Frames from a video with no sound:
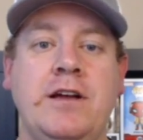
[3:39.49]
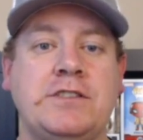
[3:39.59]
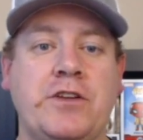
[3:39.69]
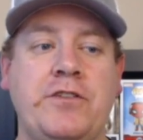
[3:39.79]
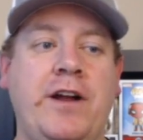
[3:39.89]

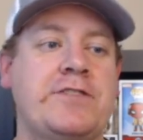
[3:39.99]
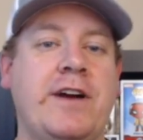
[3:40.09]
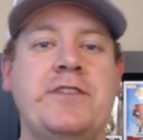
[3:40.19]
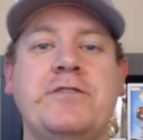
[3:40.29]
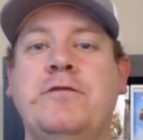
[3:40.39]
So they're not
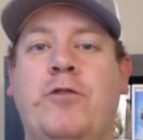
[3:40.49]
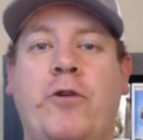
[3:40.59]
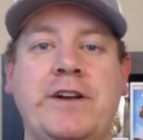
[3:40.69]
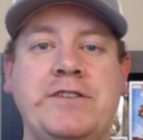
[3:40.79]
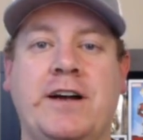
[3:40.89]
trying to
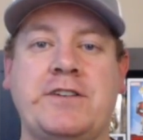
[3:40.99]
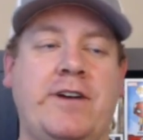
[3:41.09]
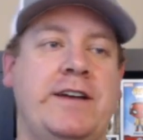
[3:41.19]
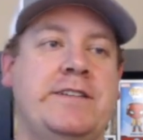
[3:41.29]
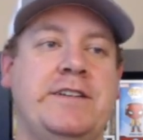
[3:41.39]
avoid you, not
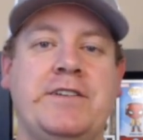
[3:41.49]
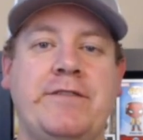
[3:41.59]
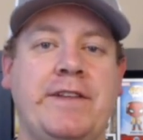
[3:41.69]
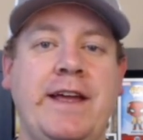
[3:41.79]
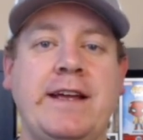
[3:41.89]
trying to do
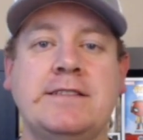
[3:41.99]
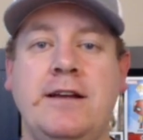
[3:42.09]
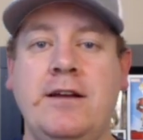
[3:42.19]
different things.